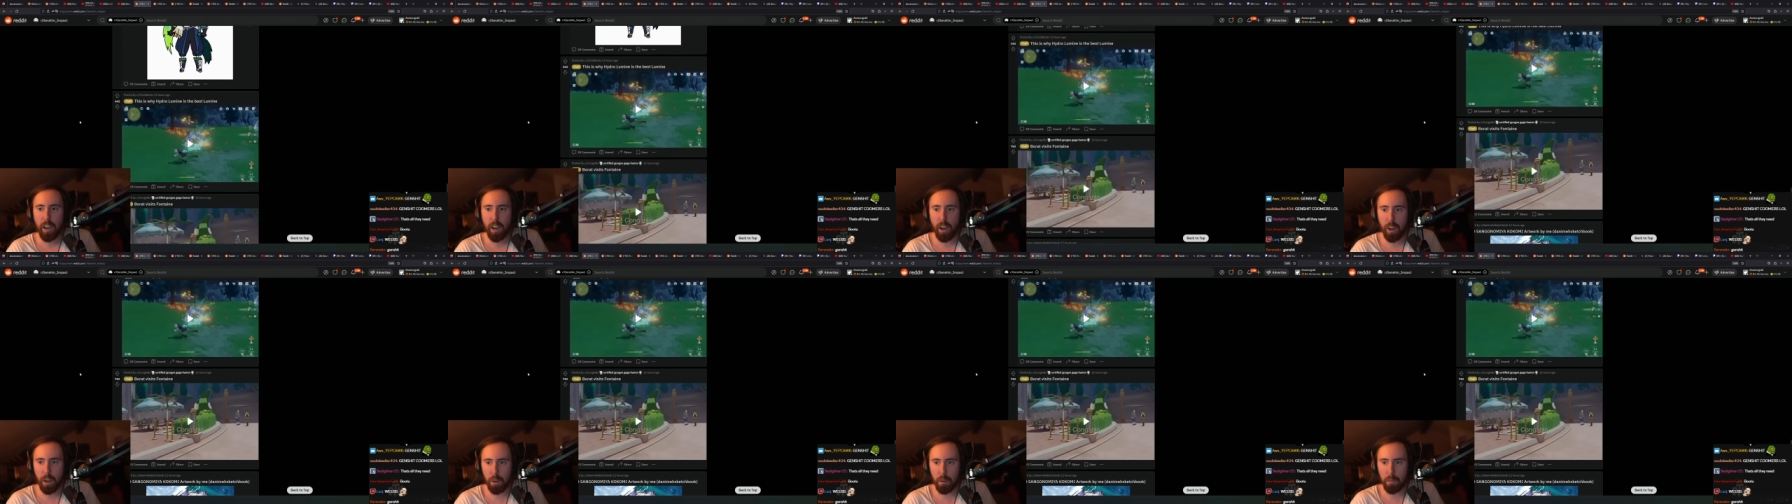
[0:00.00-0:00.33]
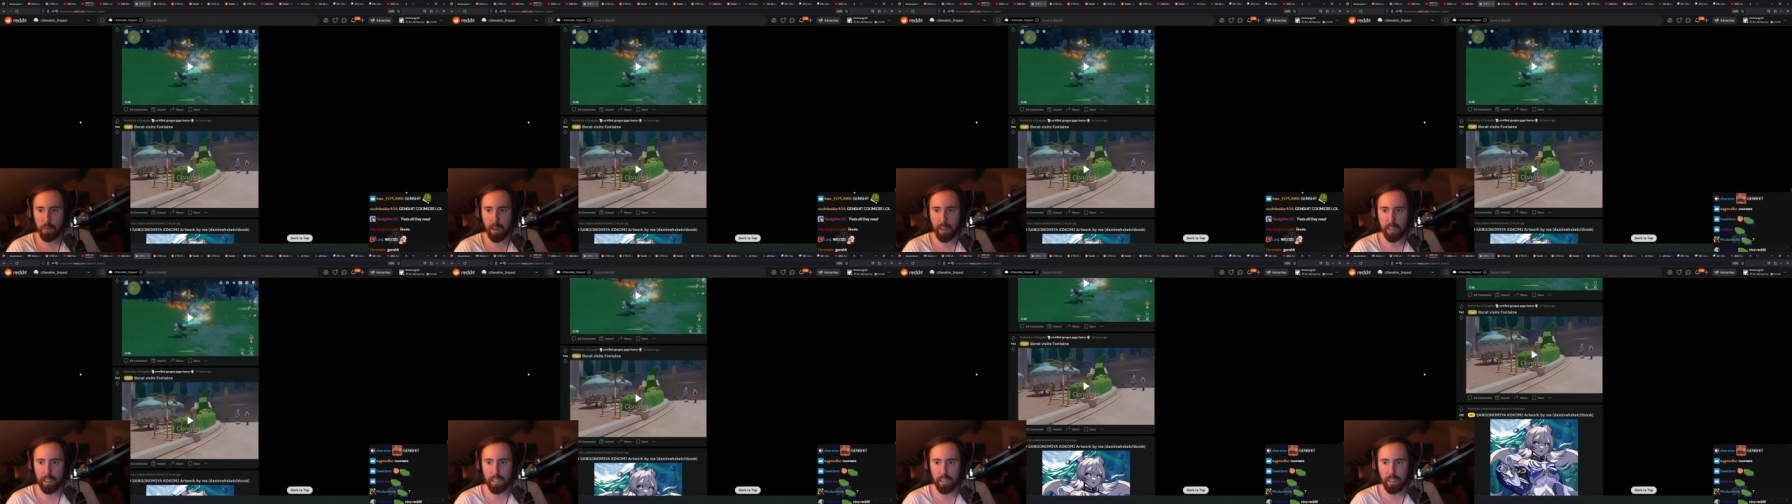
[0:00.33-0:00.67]
Oh
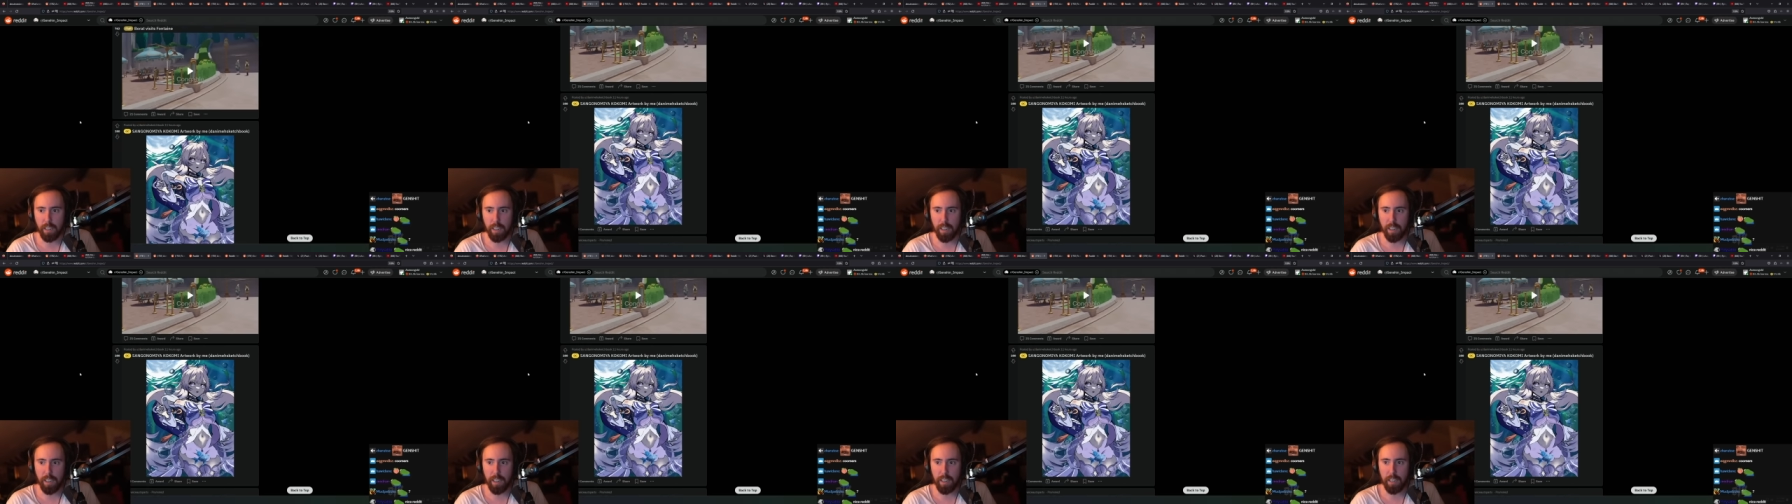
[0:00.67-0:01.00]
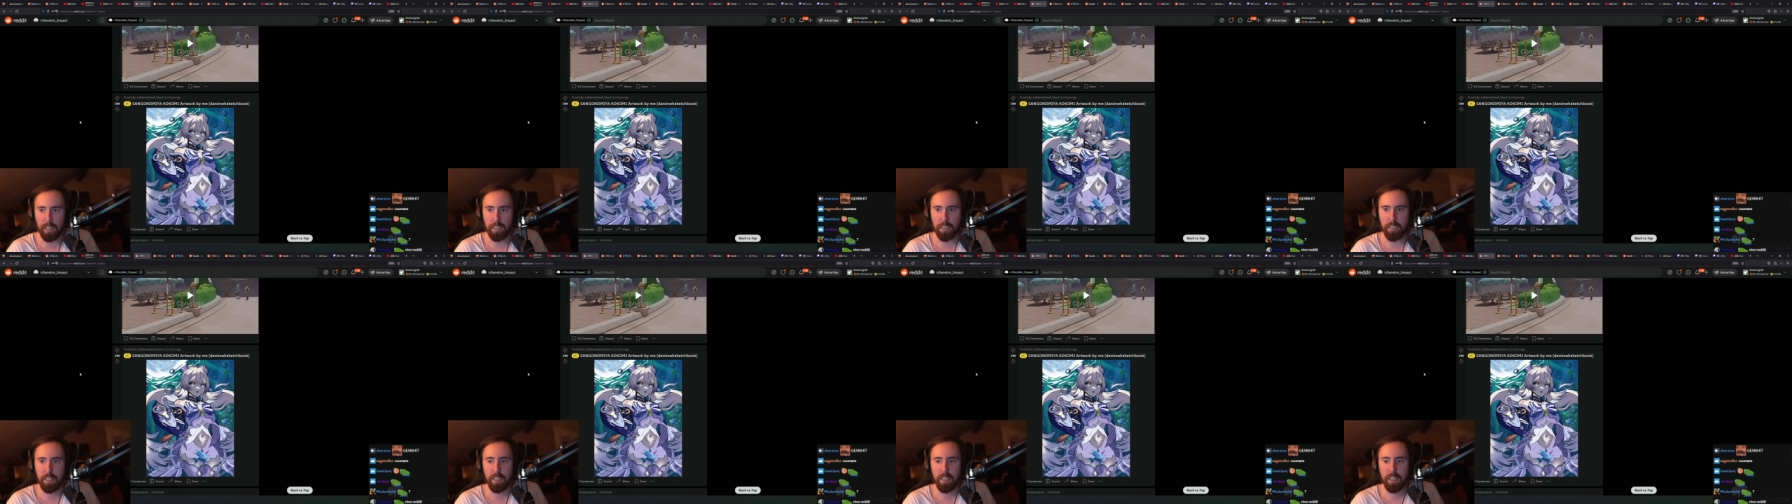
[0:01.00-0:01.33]
my
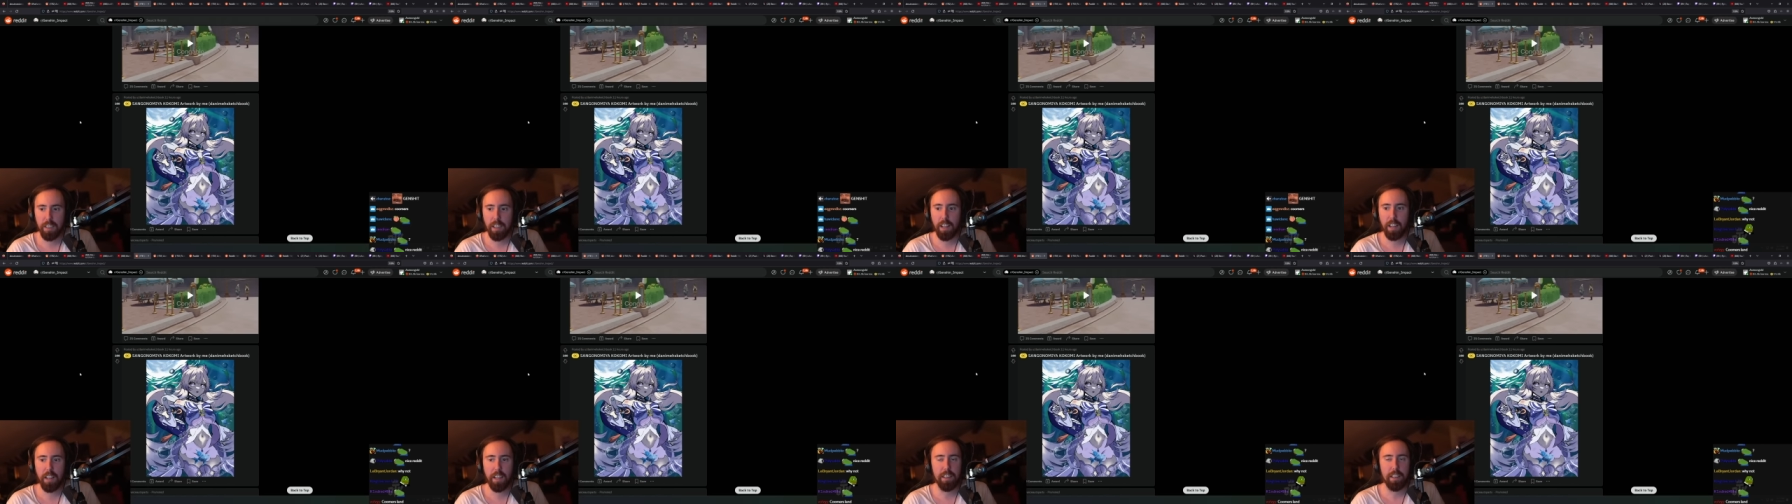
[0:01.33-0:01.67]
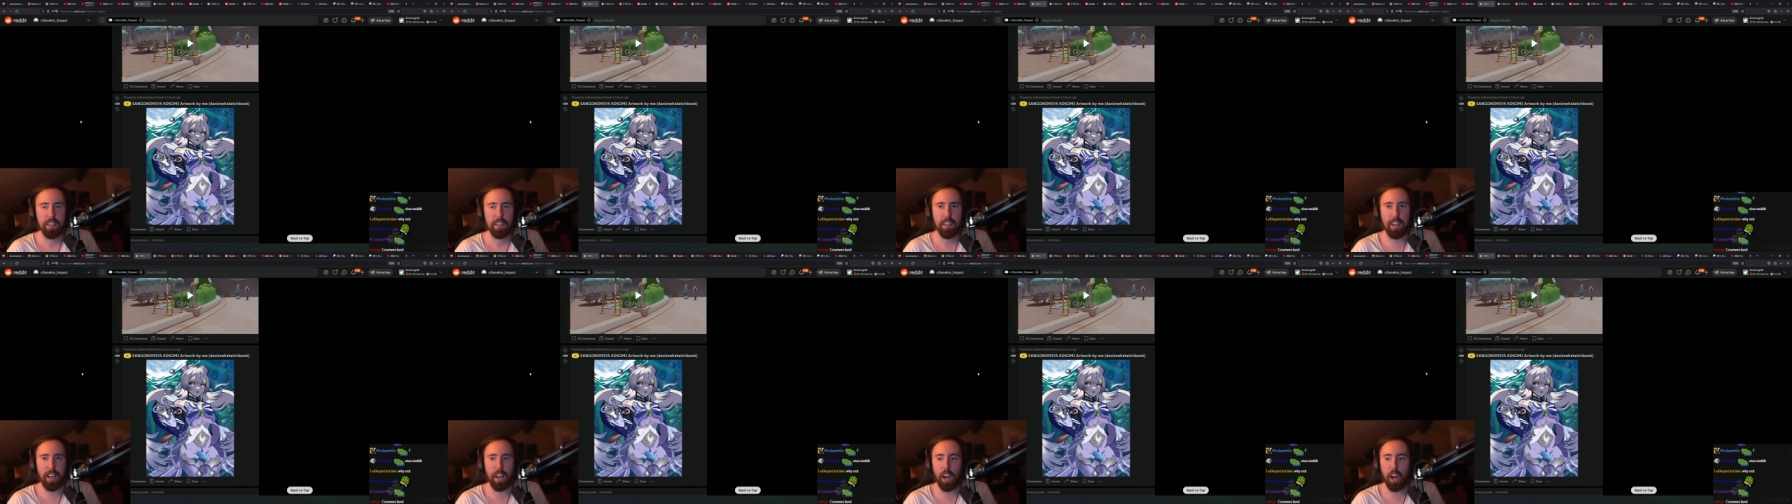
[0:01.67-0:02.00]
god.
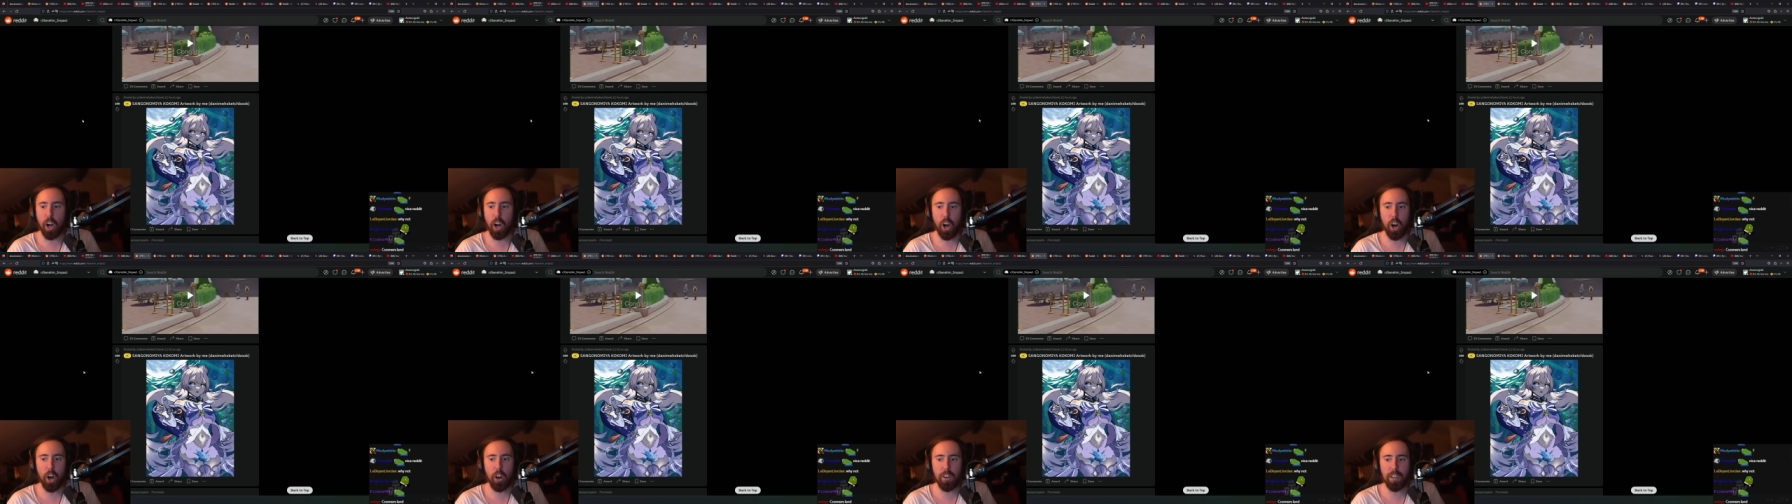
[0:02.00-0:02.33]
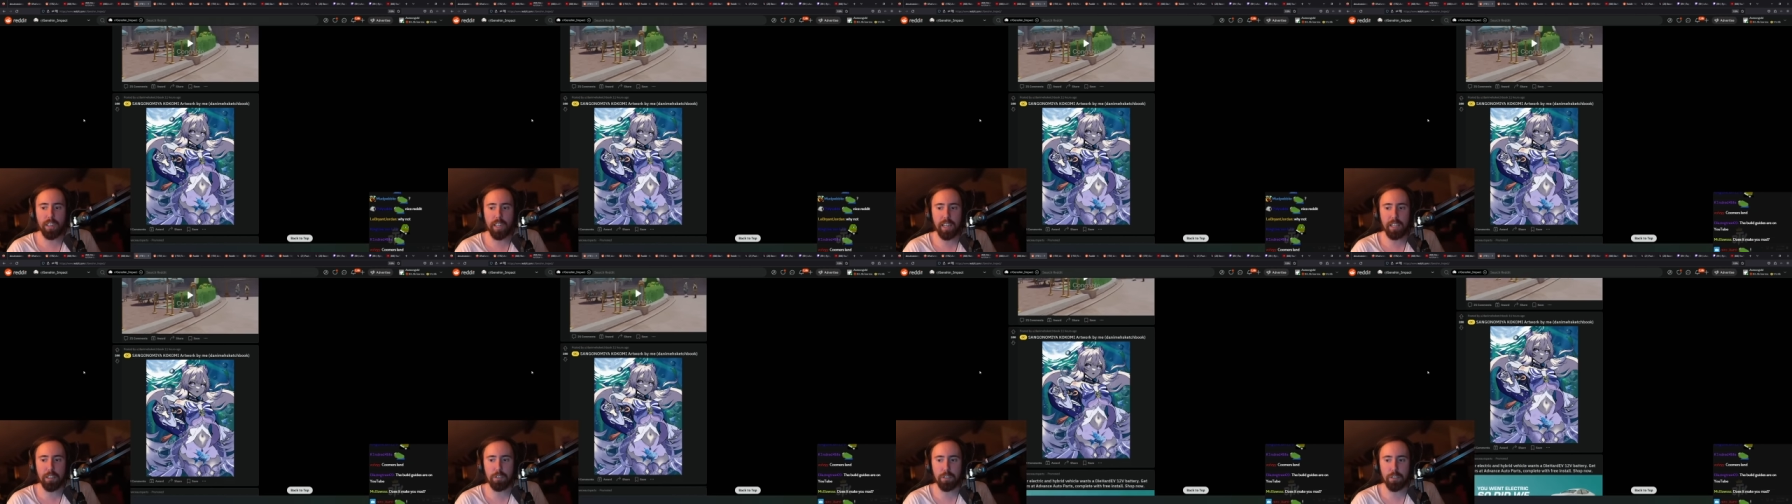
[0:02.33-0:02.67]
Yeah, all
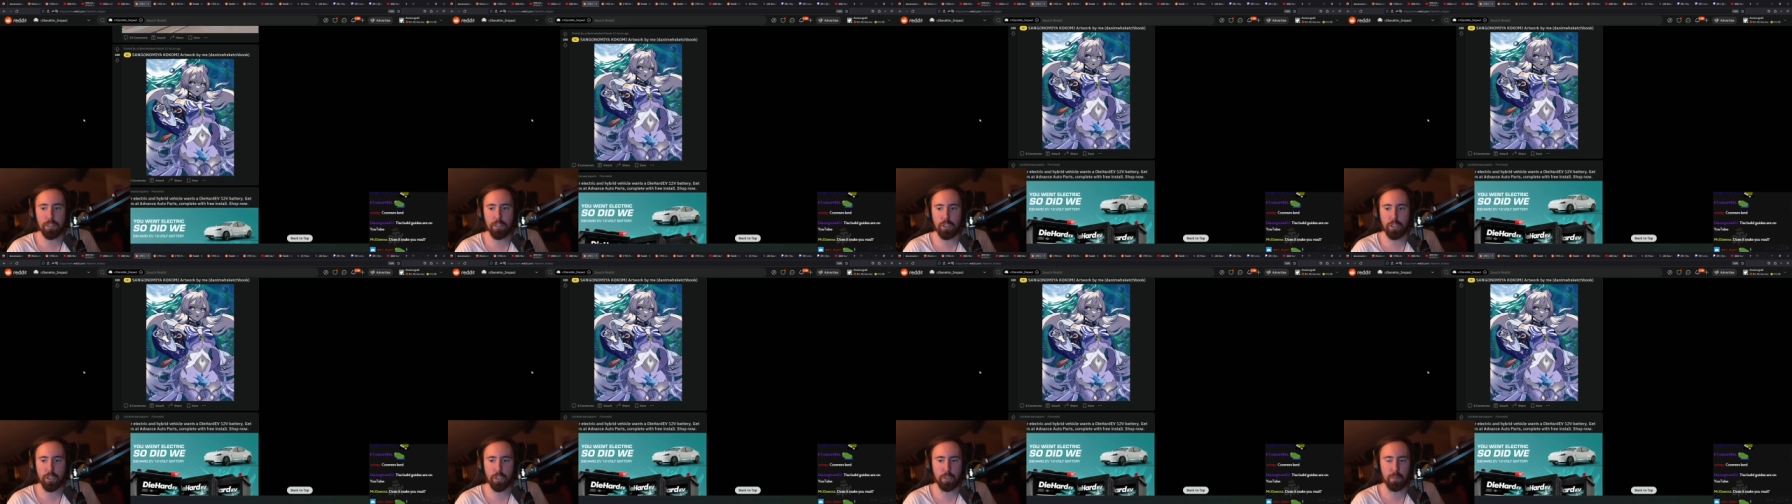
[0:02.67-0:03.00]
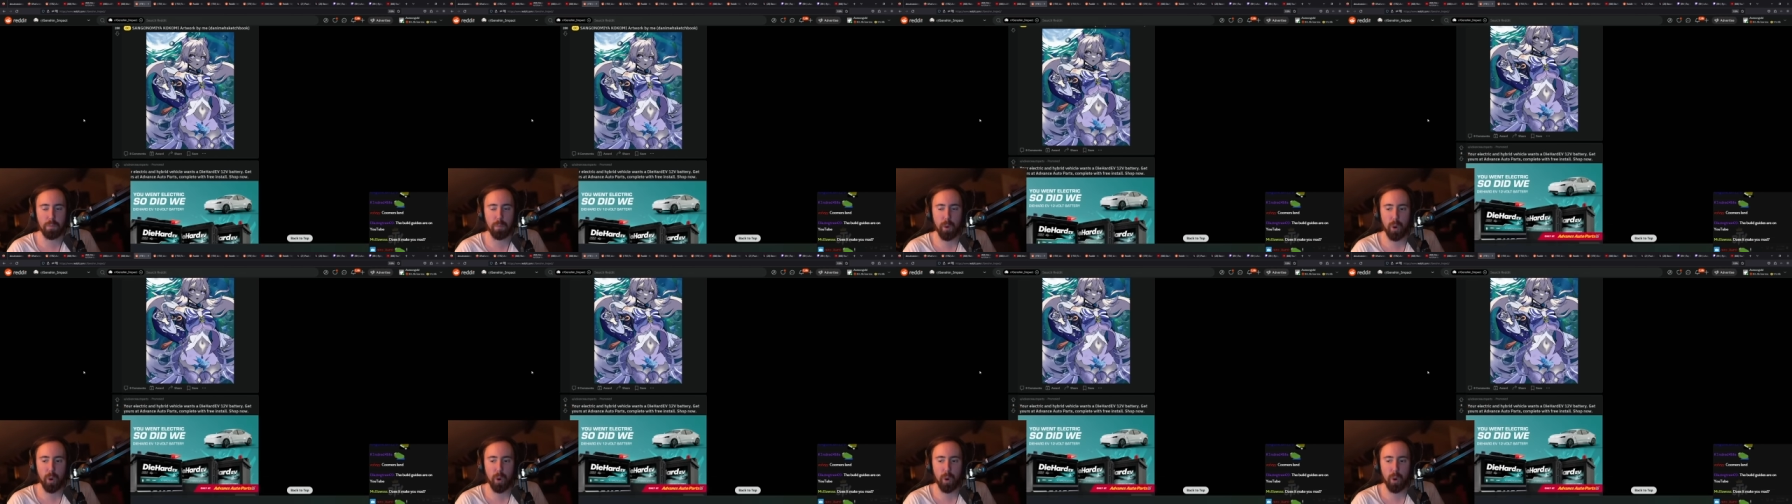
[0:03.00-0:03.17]
it is is just